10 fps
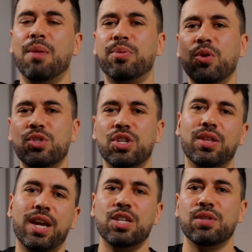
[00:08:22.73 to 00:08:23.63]

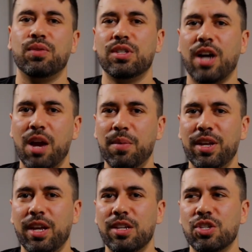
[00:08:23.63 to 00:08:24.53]
approaching the age of
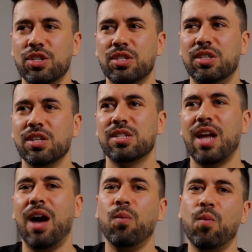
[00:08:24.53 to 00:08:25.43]
retirement and just does
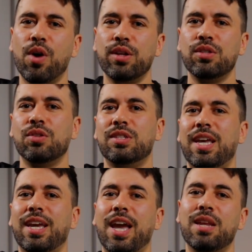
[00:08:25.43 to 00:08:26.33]
not want to take